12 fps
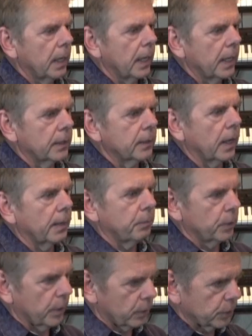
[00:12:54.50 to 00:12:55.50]
And I
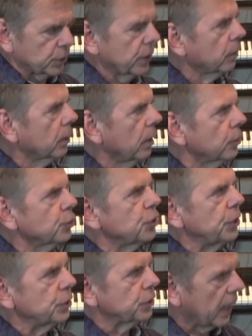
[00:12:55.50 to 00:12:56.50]
put out a single called
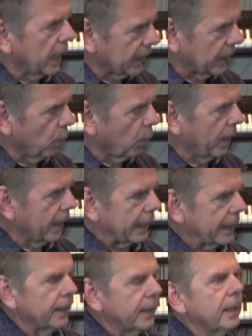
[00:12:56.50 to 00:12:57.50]
She's Hiding
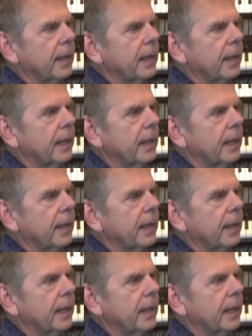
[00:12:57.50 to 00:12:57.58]
Away,